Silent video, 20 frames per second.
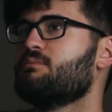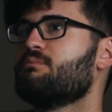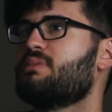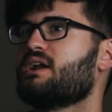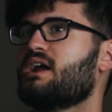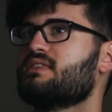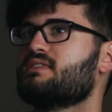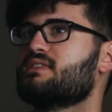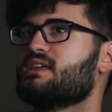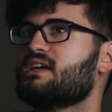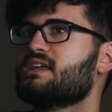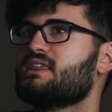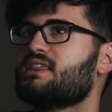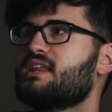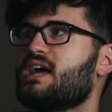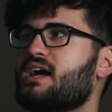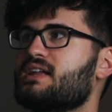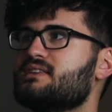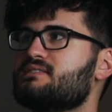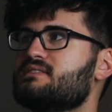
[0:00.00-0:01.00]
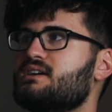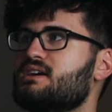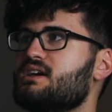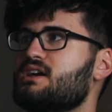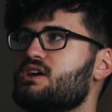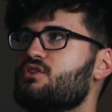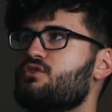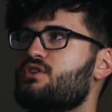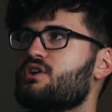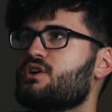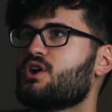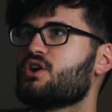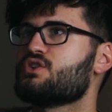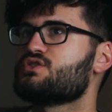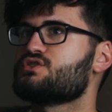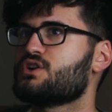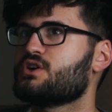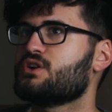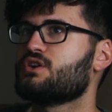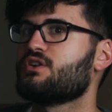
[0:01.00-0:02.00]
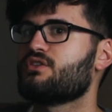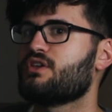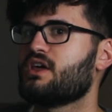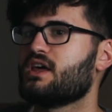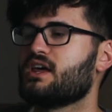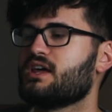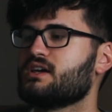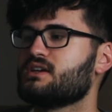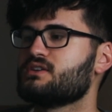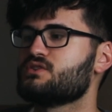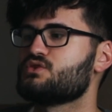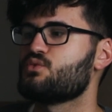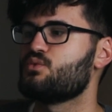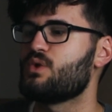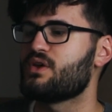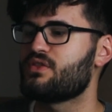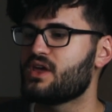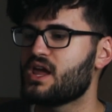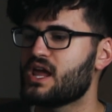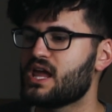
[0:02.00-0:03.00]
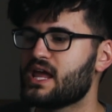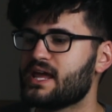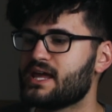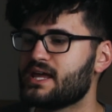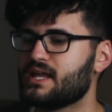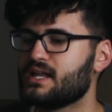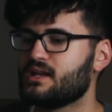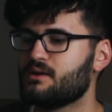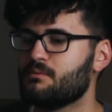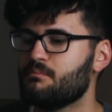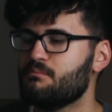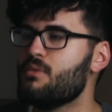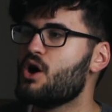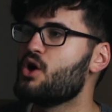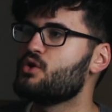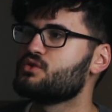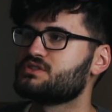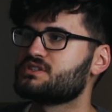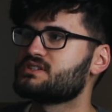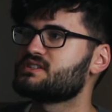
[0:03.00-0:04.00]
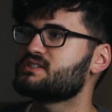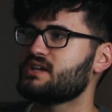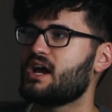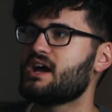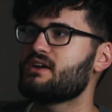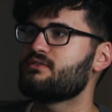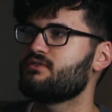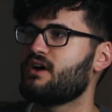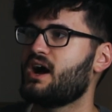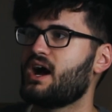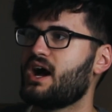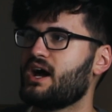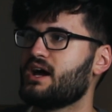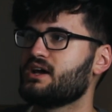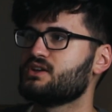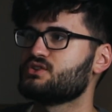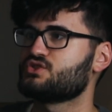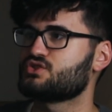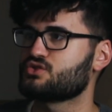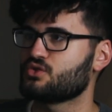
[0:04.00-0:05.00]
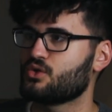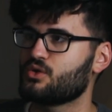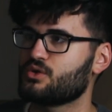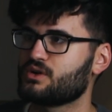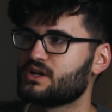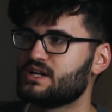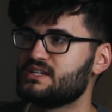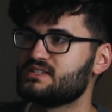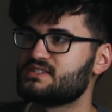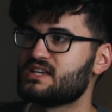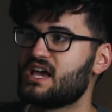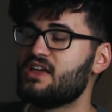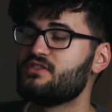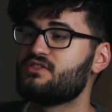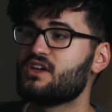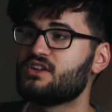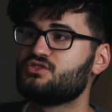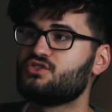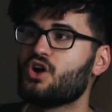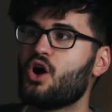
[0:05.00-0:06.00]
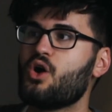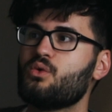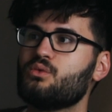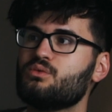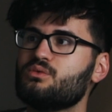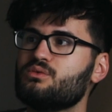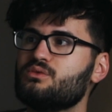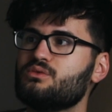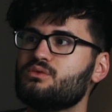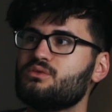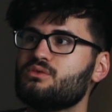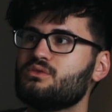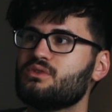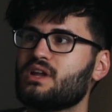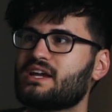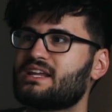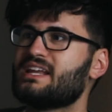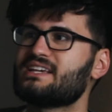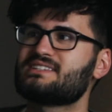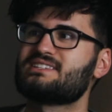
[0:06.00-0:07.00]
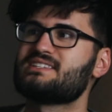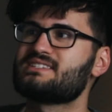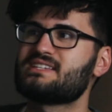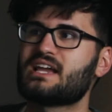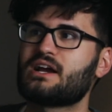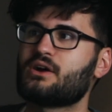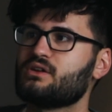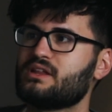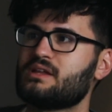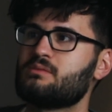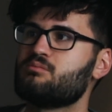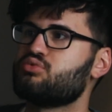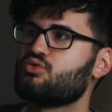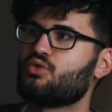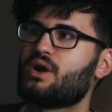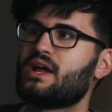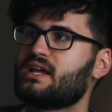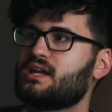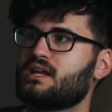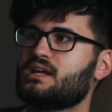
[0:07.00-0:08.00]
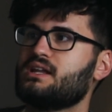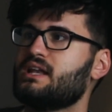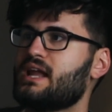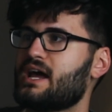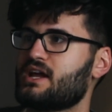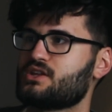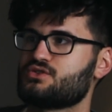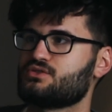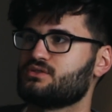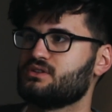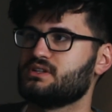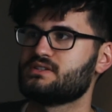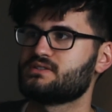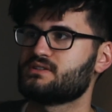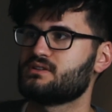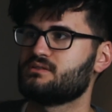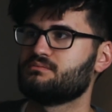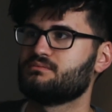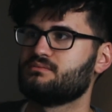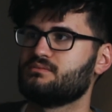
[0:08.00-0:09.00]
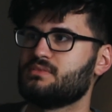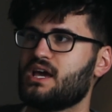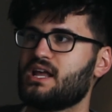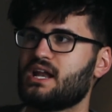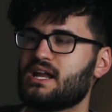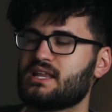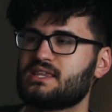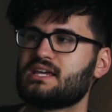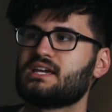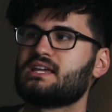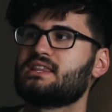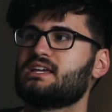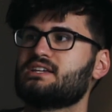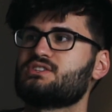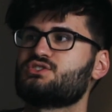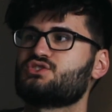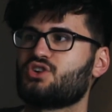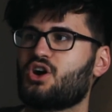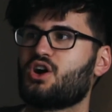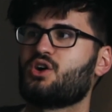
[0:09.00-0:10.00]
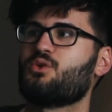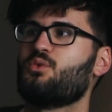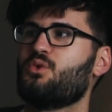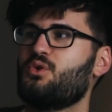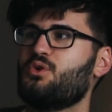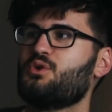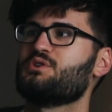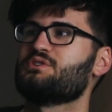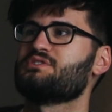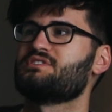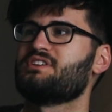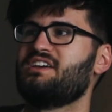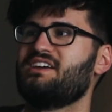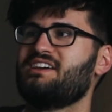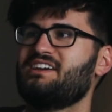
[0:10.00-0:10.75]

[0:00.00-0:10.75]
But I think that there are certain things within most sci-fi stories that don't necessarily break naturalism. And I think that Star Wars